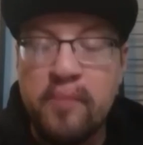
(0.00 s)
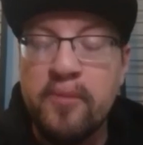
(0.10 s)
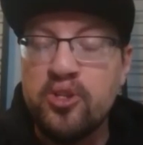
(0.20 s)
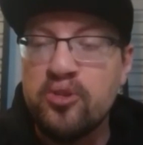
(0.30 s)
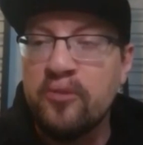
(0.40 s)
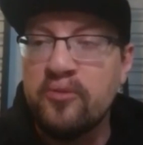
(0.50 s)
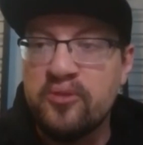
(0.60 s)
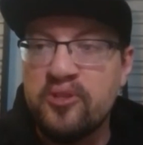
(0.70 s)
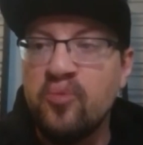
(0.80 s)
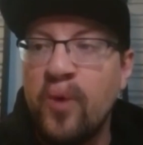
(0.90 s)

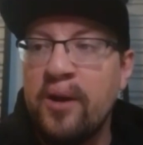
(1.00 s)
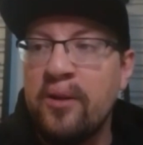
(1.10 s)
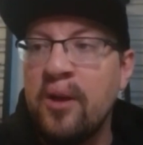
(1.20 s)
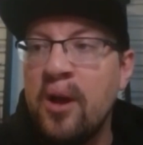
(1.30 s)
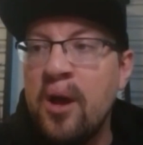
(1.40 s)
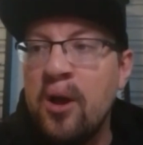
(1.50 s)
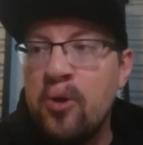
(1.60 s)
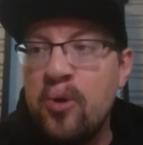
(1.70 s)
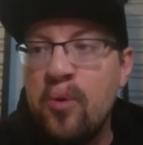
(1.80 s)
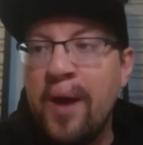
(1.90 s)
instructors as well,
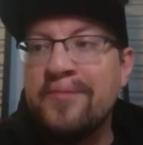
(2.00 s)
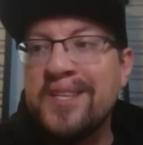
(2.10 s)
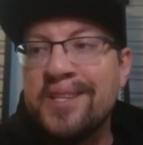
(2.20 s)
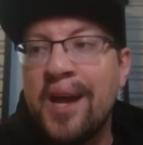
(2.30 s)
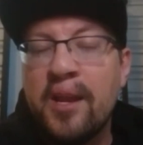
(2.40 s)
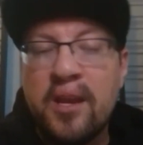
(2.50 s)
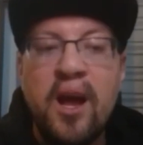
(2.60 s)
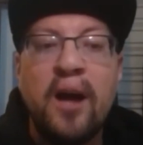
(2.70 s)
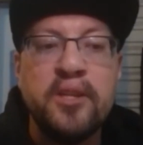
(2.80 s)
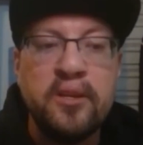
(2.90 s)
who have decided
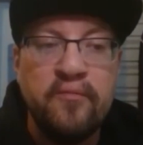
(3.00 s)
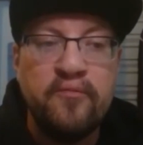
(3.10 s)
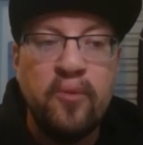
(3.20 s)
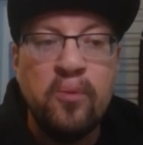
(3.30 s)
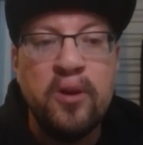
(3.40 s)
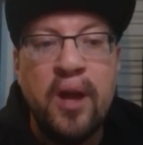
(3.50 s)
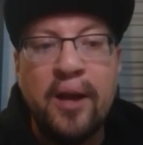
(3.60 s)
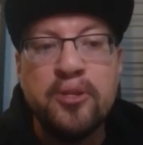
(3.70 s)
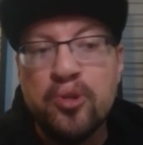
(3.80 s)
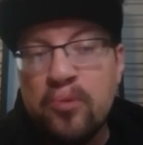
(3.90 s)
not to come forward,
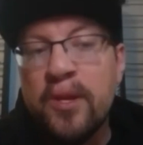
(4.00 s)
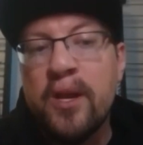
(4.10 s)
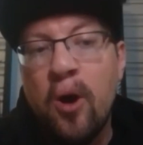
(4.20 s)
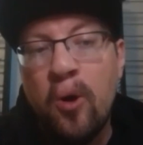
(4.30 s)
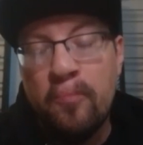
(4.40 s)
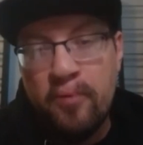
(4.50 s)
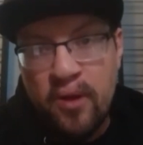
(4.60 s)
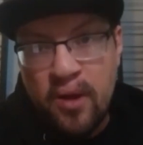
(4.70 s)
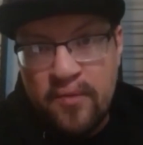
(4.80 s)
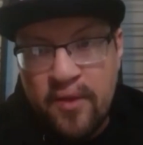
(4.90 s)
I truly hope
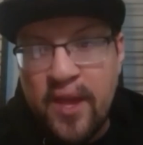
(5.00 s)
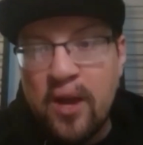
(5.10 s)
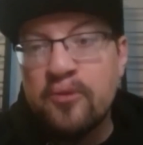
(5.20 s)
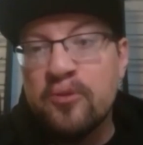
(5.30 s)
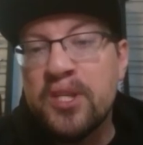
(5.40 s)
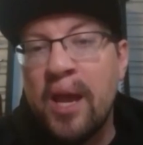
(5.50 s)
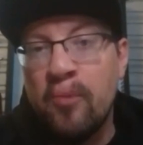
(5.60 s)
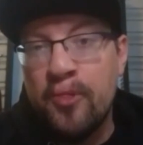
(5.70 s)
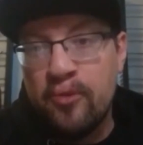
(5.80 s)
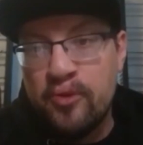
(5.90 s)
that they
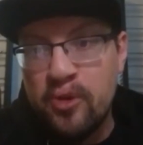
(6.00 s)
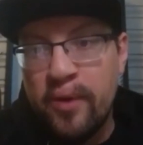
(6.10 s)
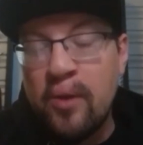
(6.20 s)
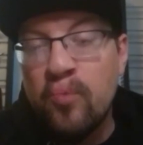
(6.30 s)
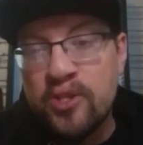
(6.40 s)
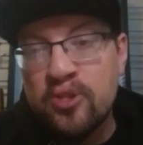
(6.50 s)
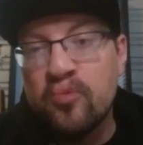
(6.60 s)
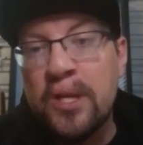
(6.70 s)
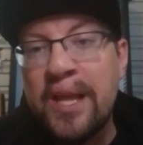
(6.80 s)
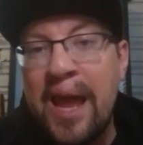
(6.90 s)
understand what they're doing, which is
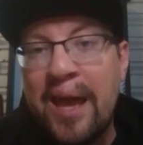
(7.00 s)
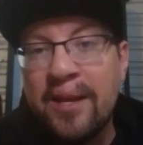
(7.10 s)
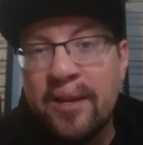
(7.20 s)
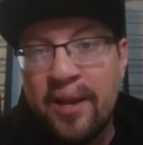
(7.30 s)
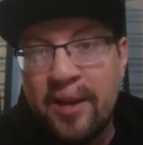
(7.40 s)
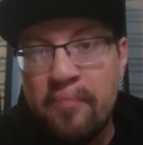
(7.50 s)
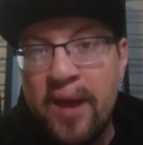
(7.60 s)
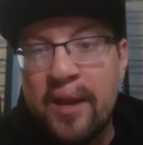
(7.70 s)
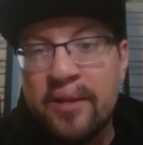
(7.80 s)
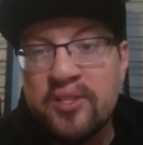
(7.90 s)
really aiding and
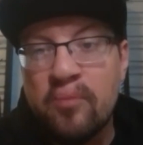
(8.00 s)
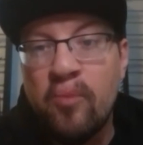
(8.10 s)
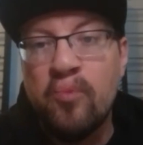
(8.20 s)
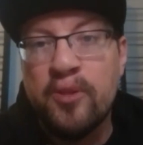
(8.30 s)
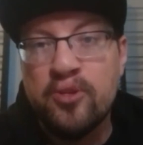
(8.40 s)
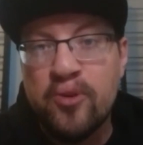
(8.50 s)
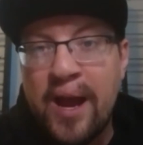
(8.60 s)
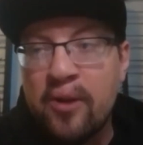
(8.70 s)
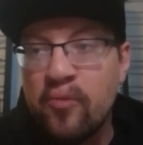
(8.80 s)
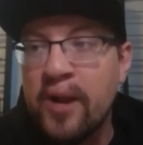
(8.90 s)
abetting someone with a
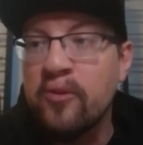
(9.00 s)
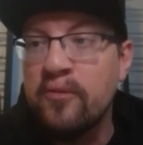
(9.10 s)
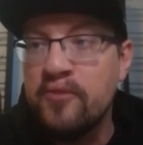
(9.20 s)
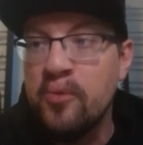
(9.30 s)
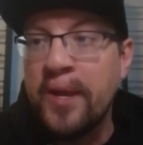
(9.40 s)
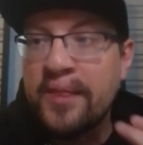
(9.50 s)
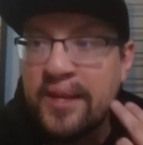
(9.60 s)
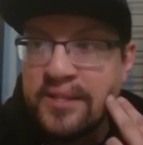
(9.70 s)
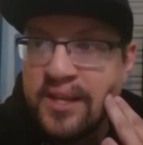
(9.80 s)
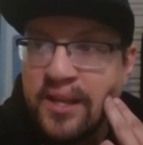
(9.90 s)
track record of doing
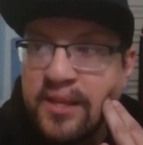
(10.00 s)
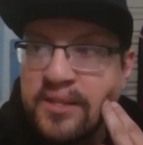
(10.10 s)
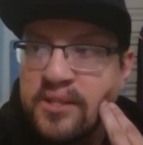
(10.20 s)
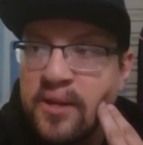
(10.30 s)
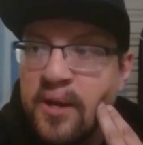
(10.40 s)
things like this.